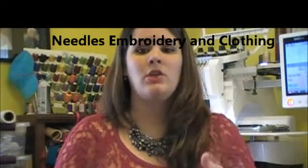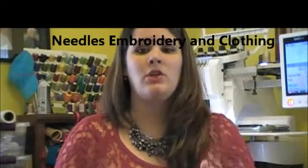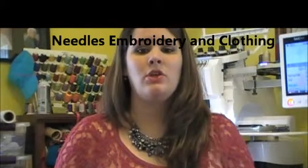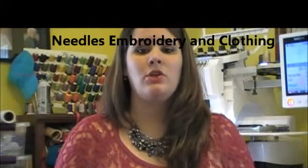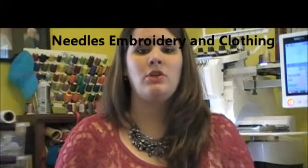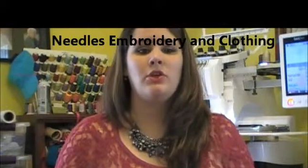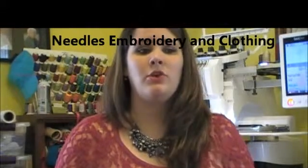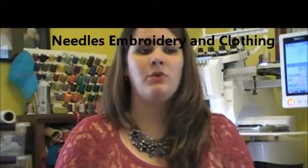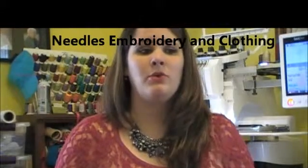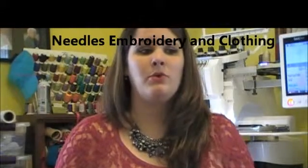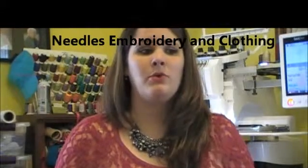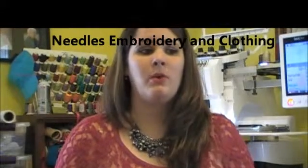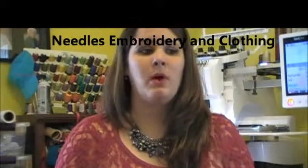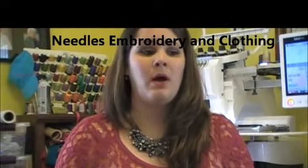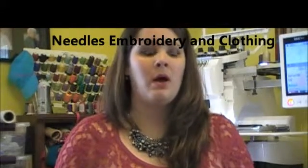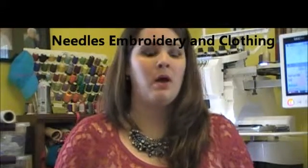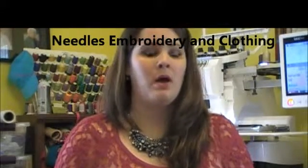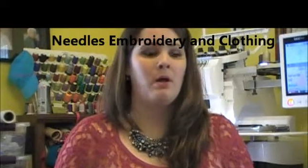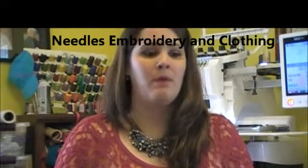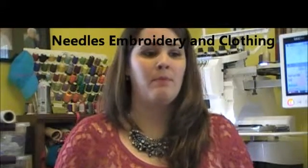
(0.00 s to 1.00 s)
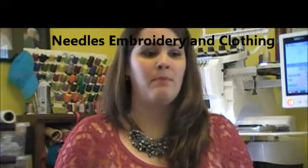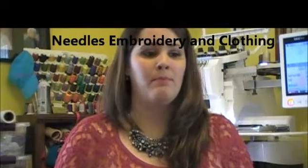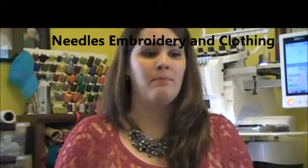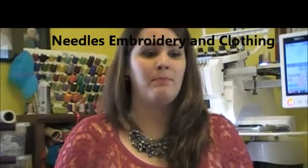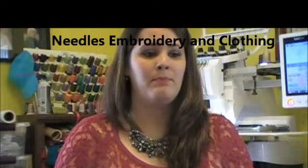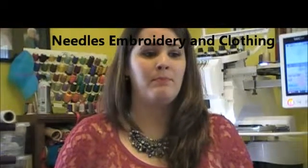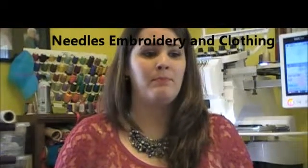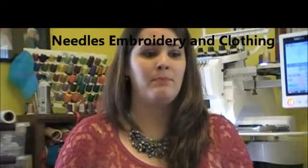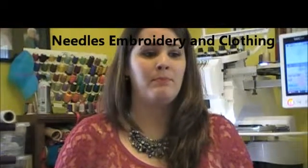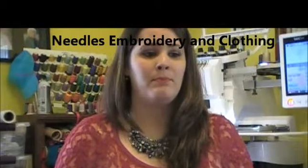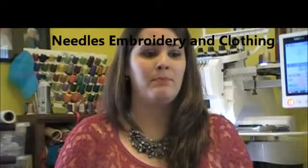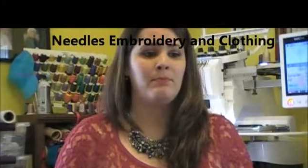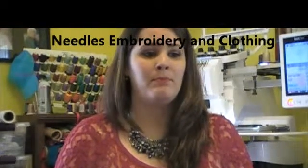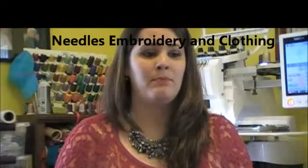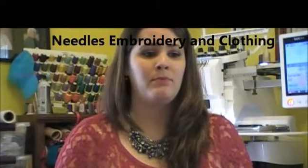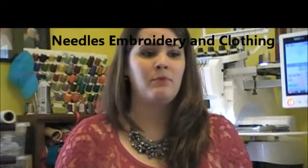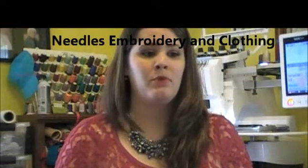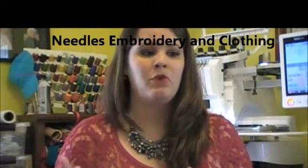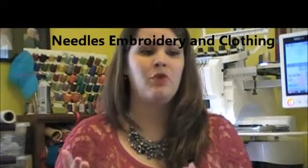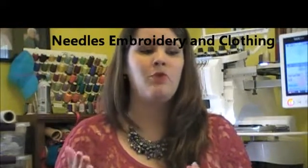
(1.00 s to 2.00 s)
you
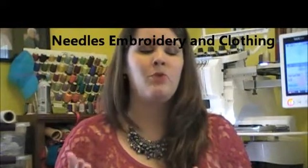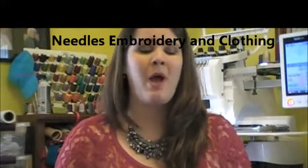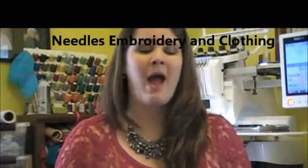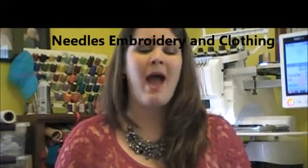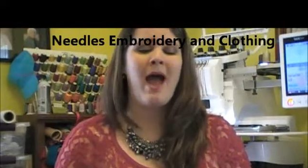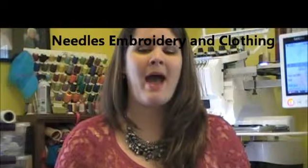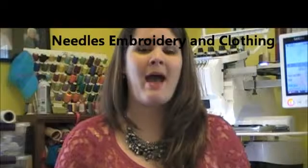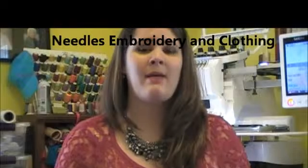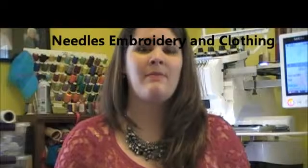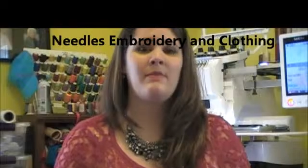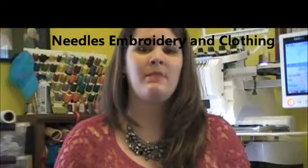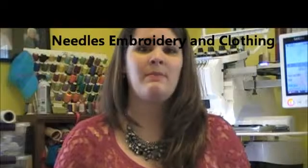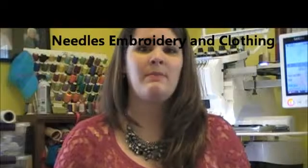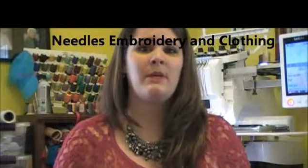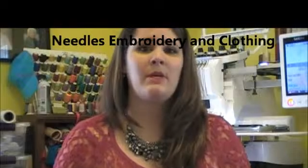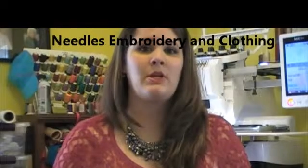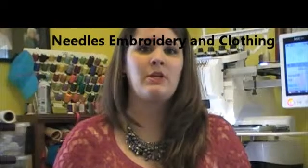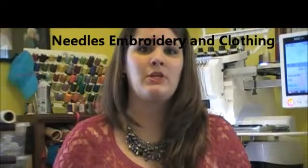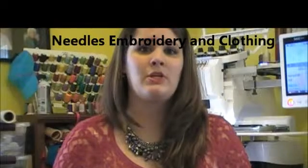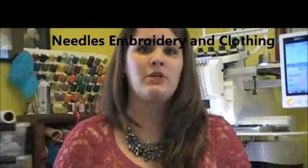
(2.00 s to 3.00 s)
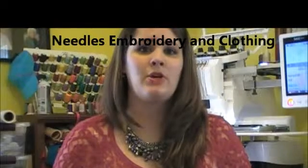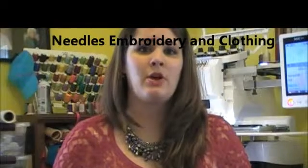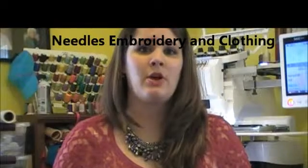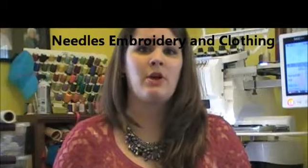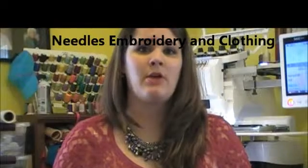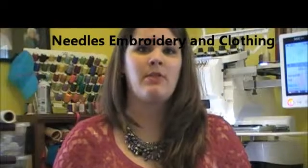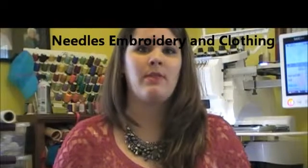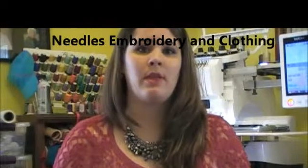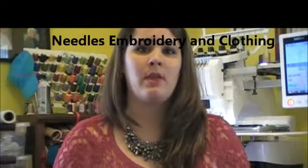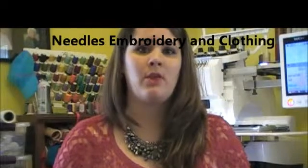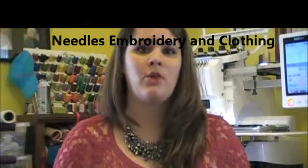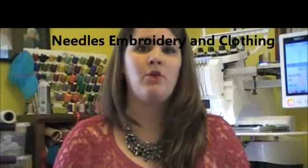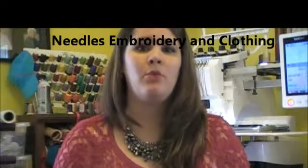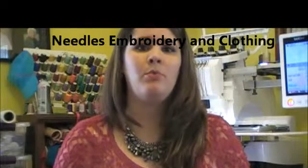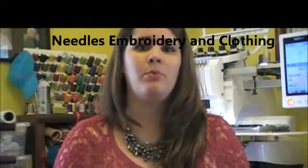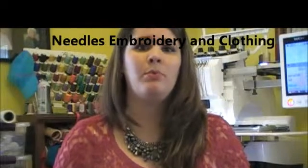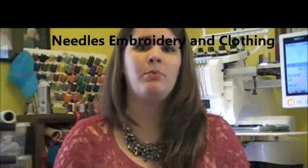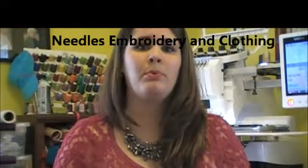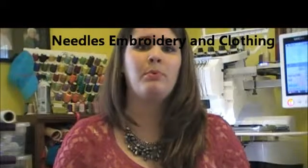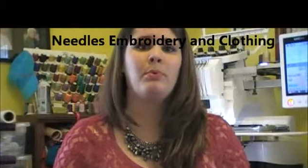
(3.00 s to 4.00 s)
have to make sure that you
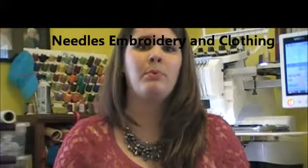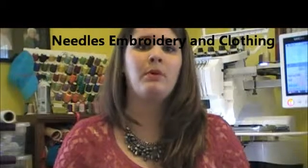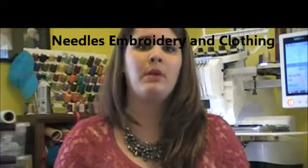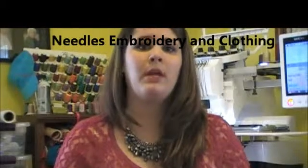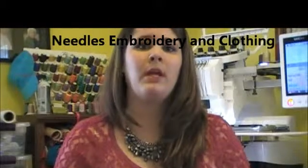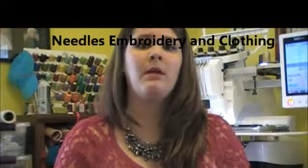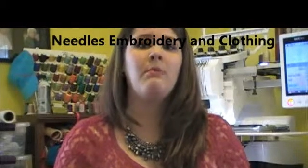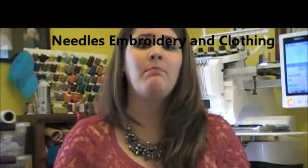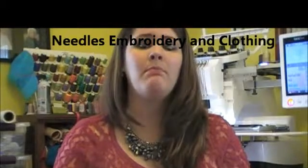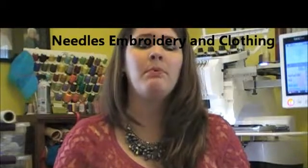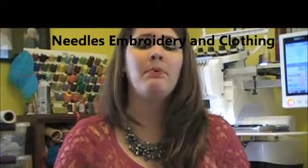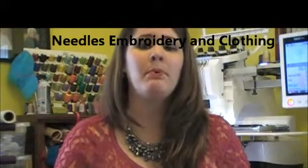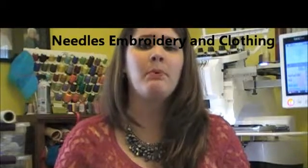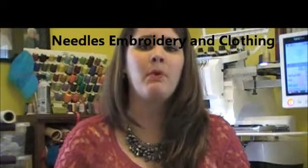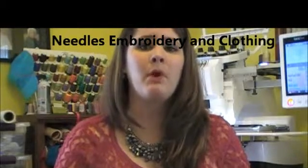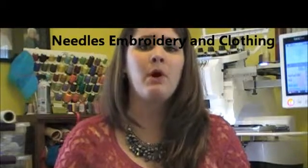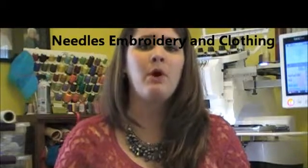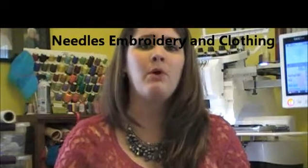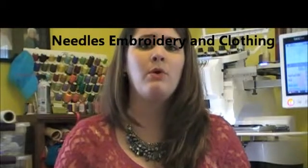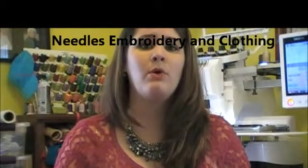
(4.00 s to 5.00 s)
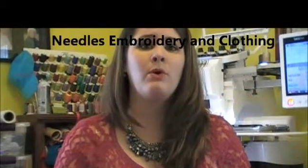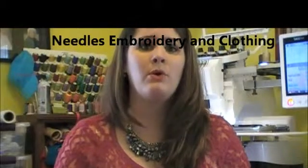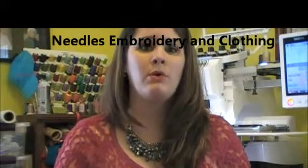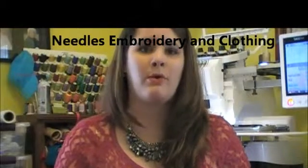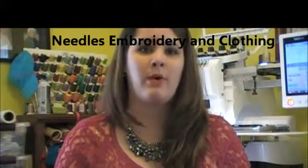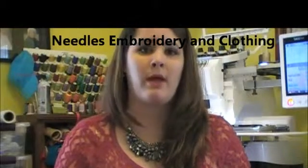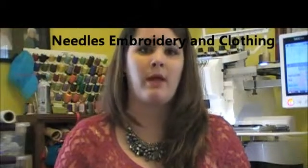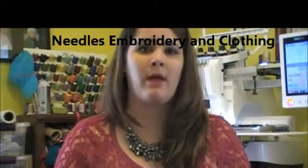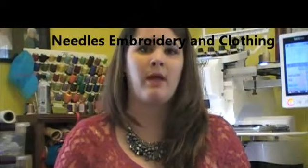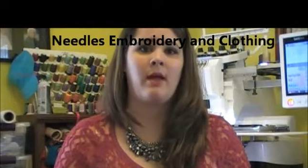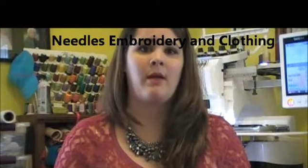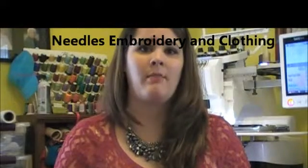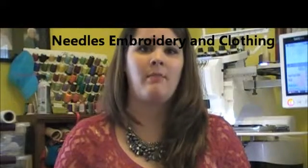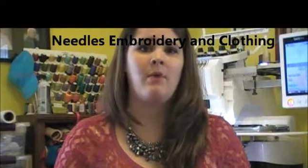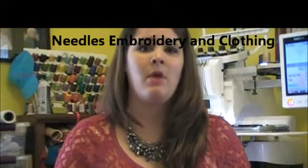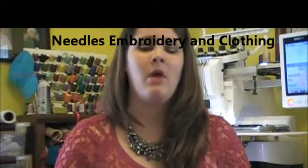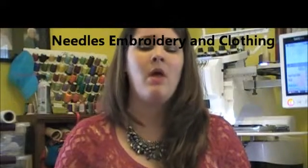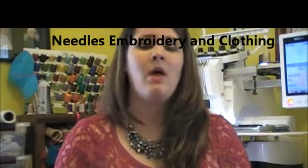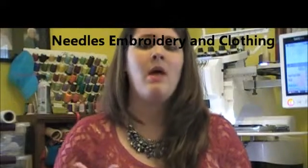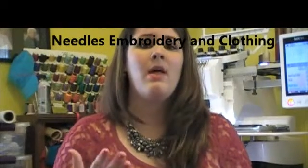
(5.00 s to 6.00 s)
pre-program
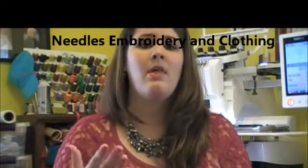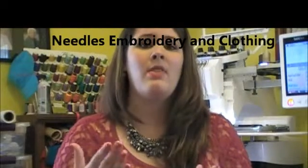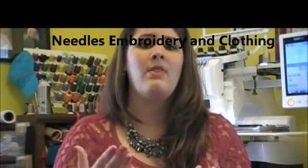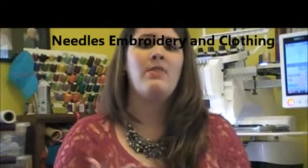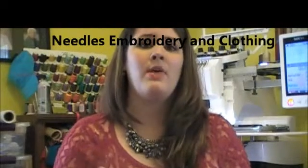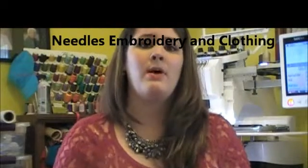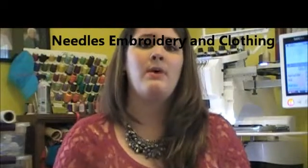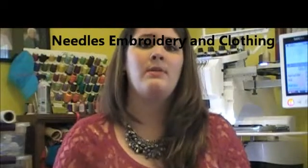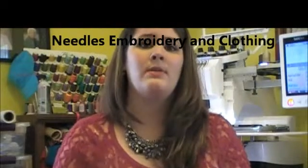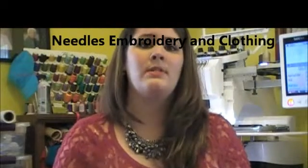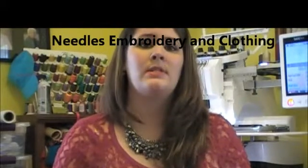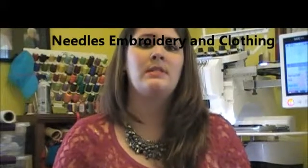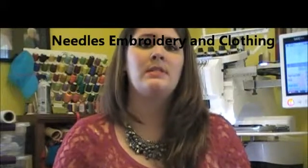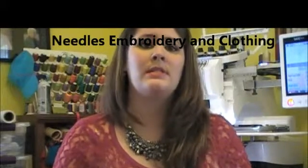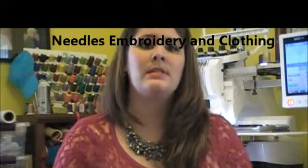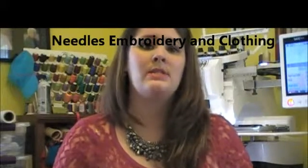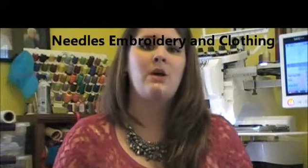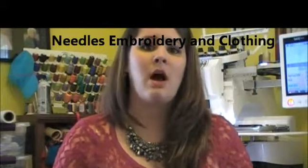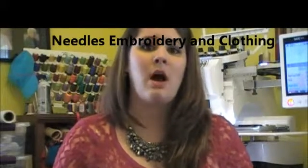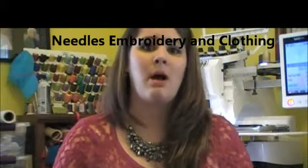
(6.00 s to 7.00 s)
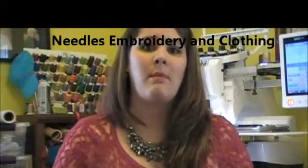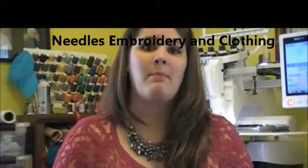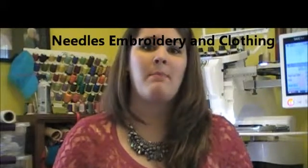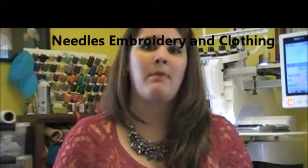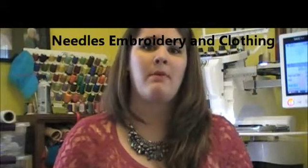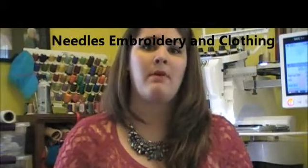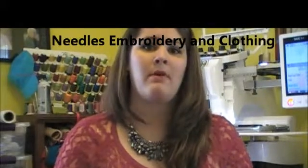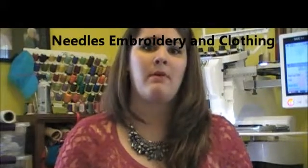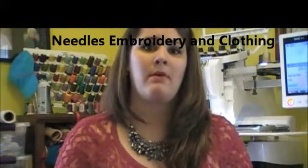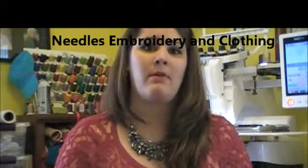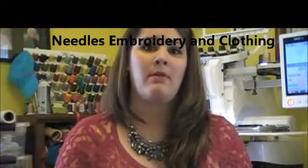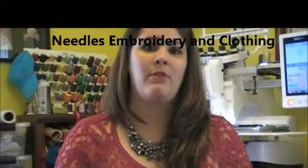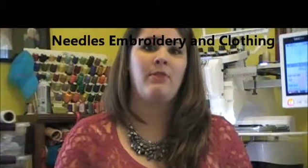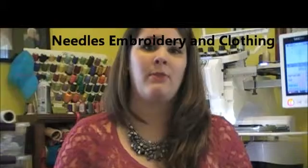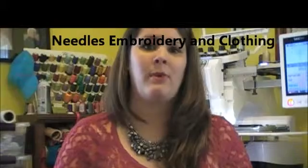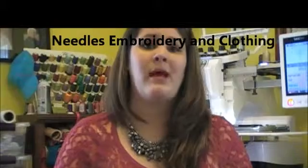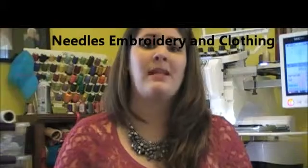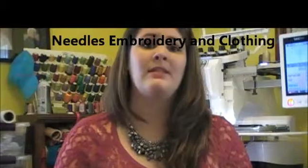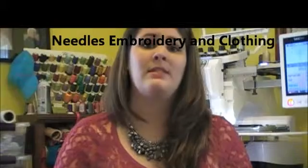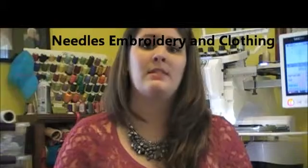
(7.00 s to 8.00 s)
those
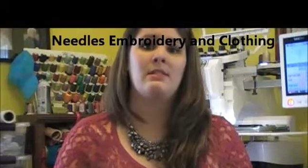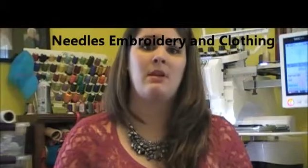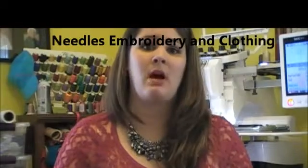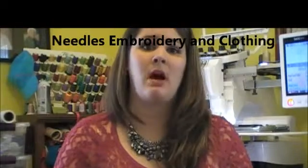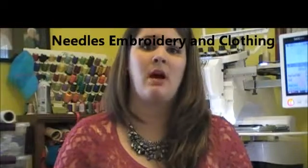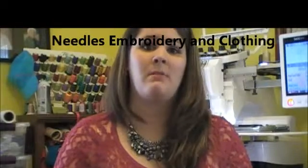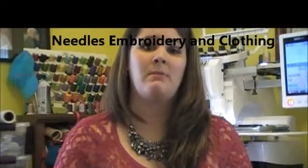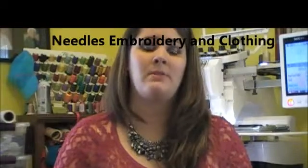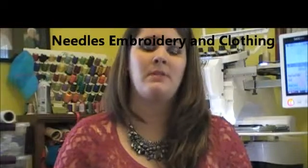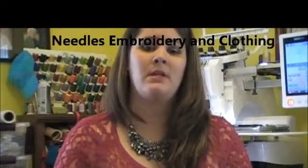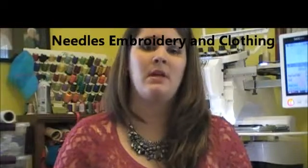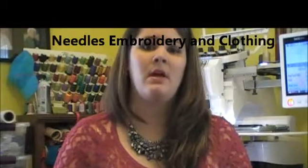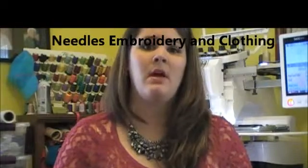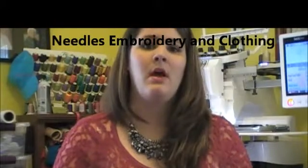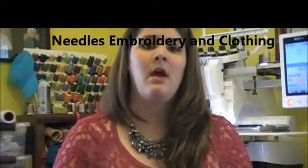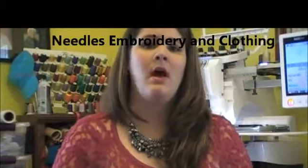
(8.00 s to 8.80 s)
thread stops.